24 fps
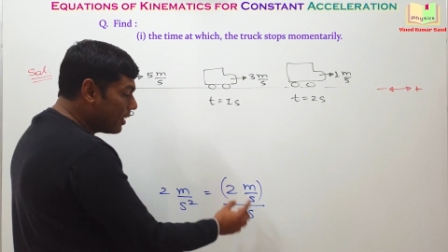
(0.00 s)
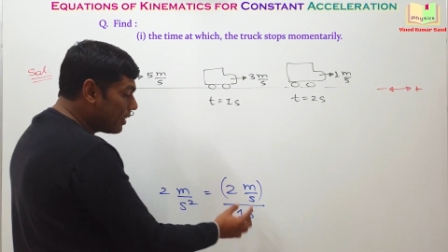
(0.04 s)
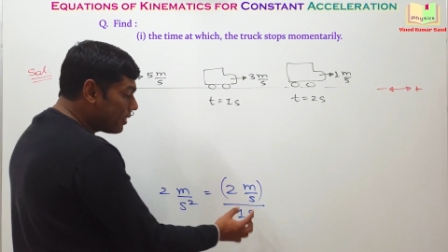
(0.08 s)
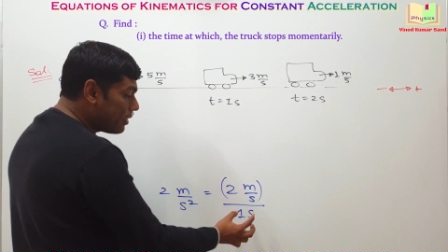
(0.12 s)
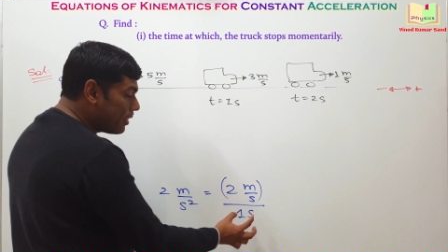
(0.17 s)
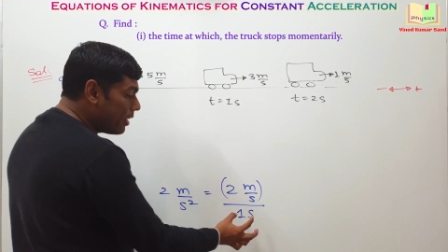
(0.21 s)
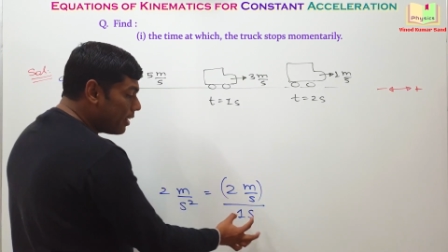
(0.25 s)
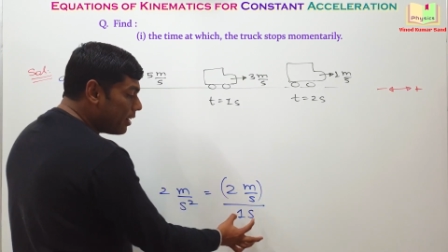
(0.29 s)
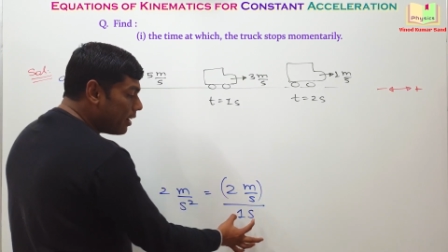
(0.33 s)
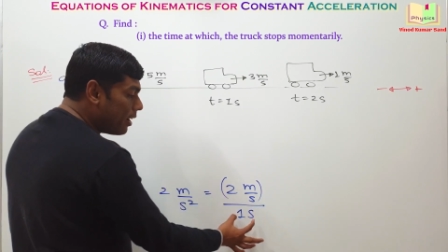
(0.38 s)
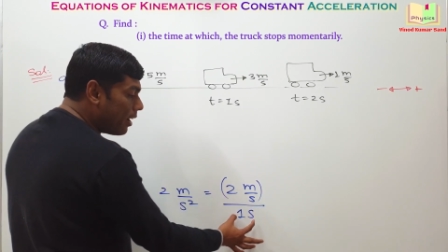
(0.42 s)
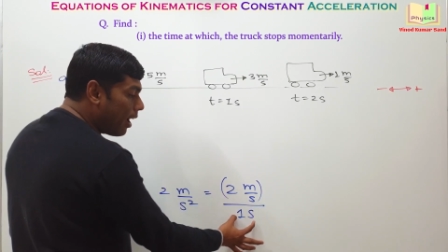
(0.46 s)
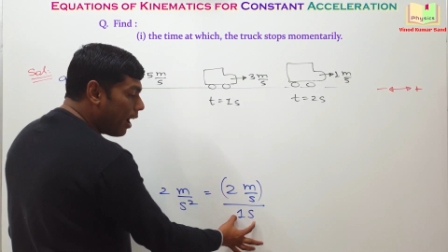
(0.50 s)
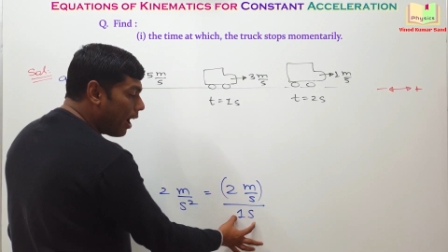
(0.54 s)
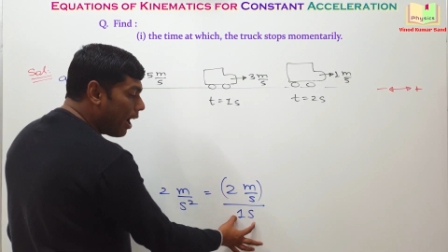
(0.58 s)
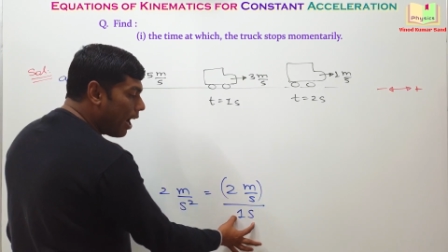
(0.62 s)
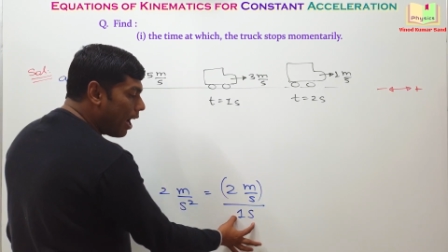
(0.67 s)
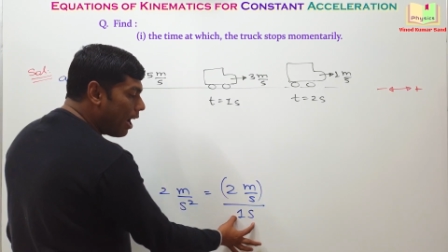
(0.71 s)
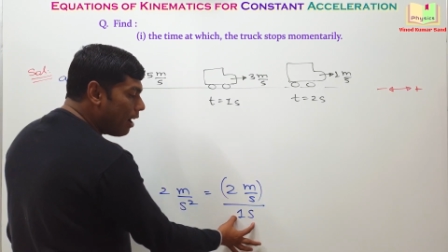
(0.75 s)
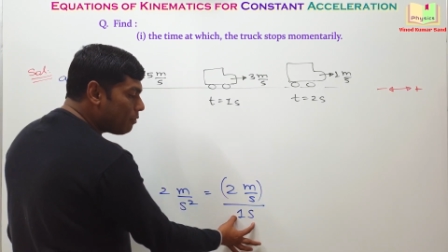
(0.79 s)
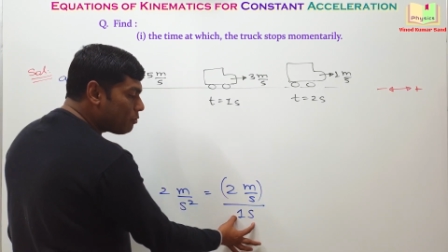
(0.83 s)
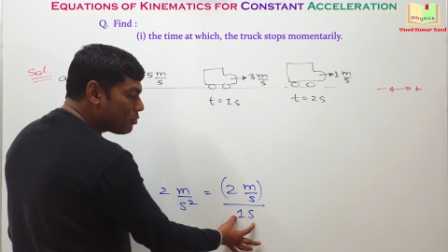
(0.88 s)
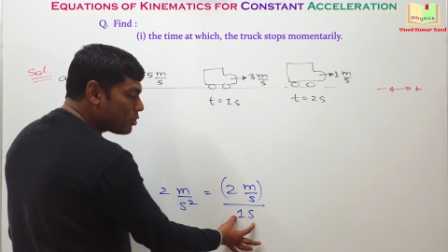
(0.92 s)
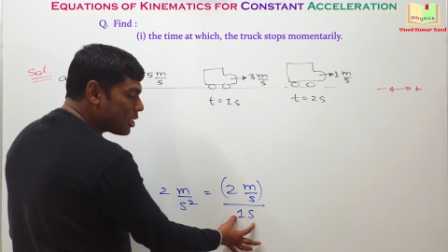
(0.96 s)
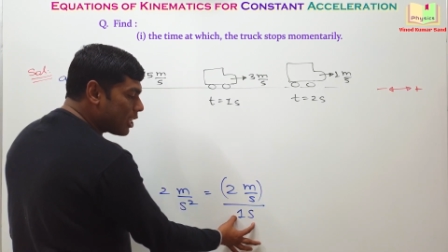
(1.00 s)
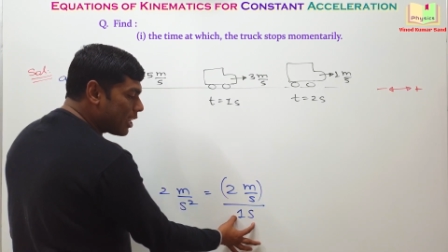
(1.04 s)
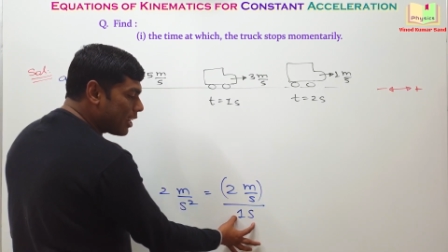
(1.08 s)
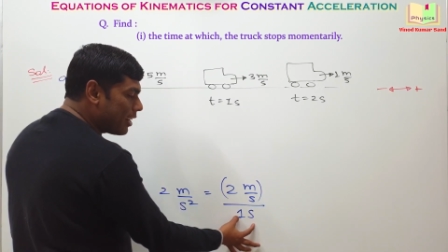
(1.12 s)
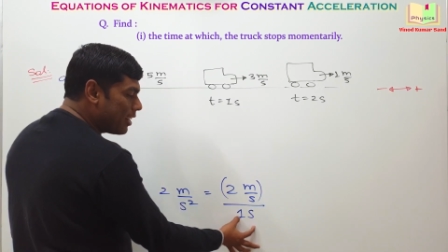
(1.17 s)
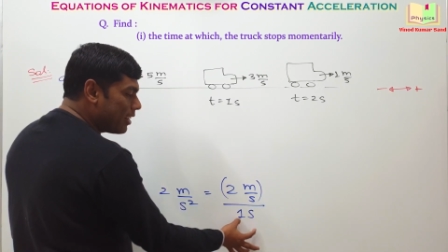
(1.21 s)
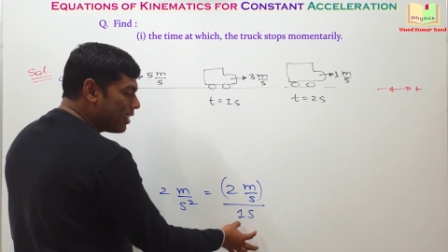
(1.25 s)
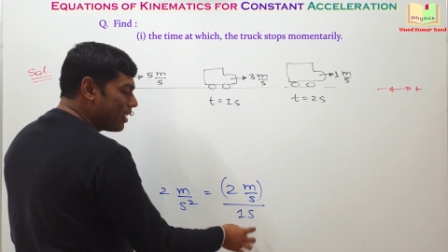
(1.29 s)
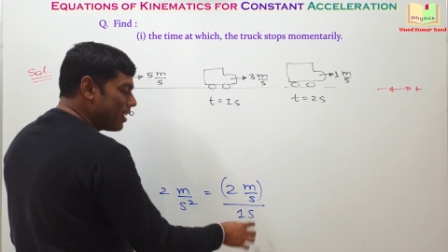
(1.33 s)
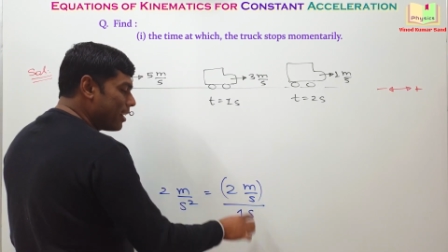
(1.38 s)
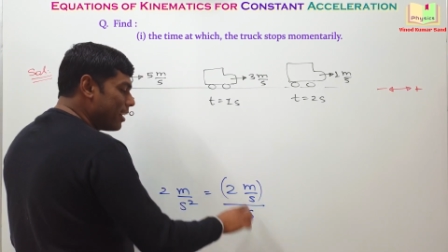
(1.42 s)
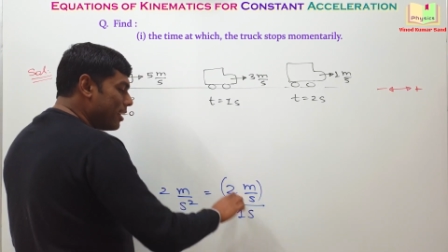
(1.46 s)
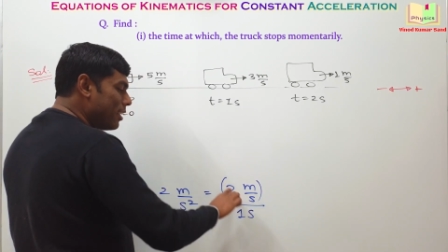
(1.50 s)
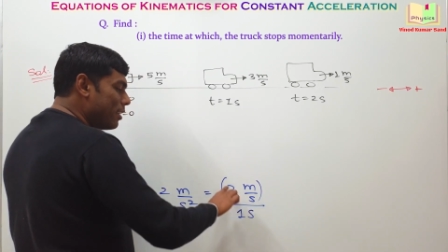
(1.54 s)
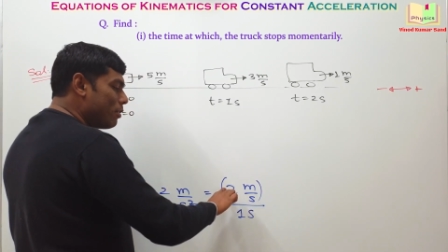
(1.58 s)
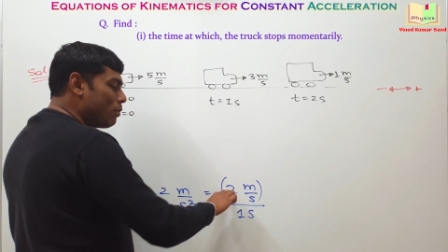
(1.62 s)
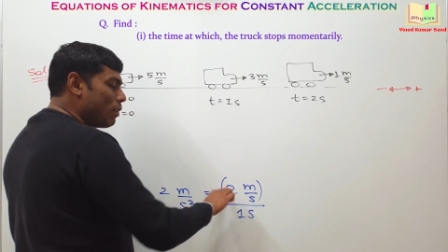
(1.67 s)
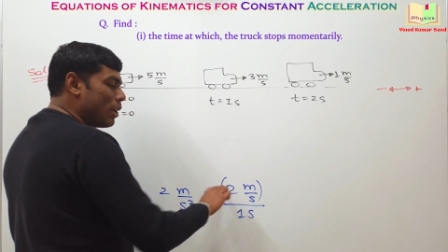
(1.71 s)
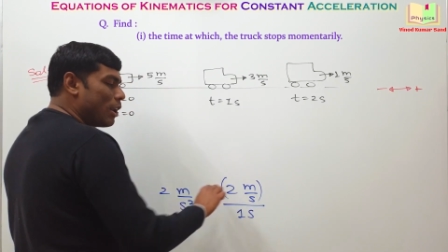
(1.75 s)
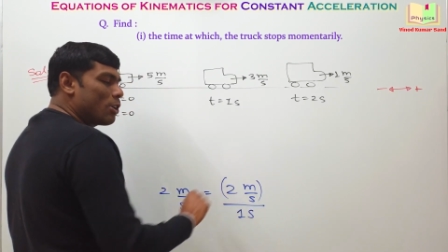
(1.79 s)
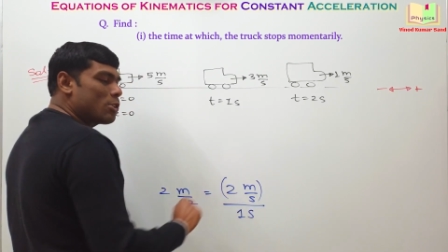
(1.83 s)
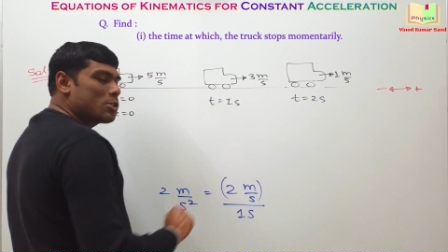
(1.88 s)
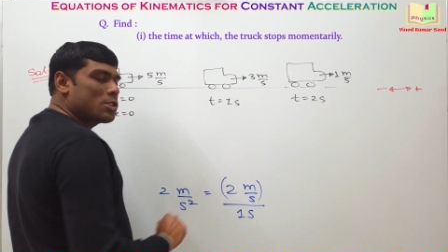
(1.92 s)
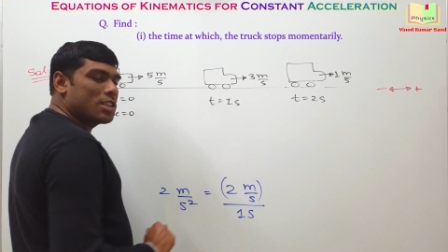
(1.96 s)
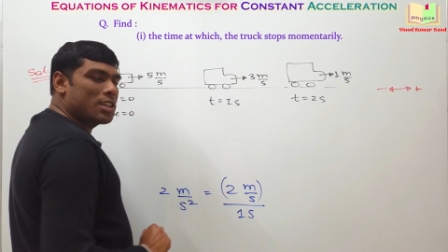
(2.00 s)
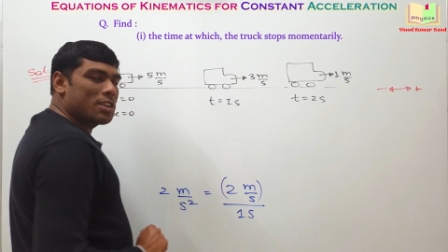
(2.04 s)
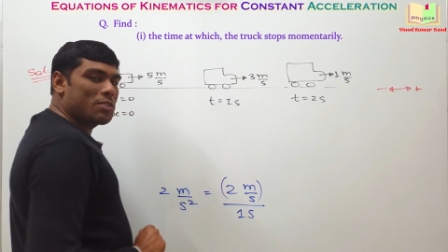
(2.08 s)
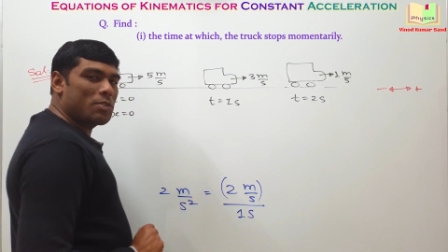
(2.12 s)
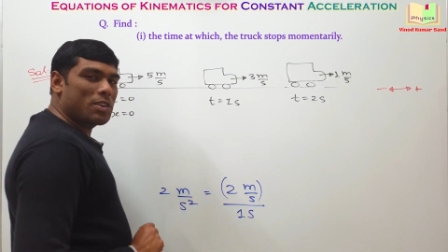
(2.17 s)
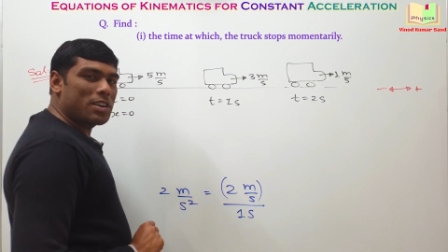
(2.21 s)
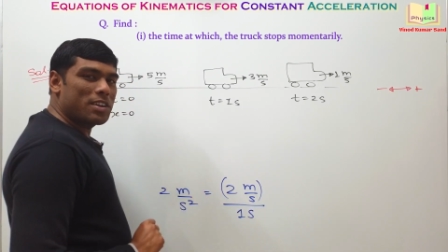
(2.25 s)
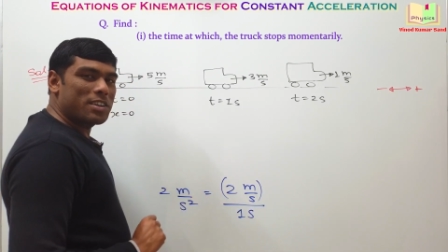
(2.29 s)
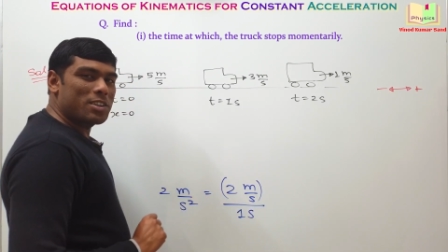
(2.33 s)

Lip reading: then in half second, velocity will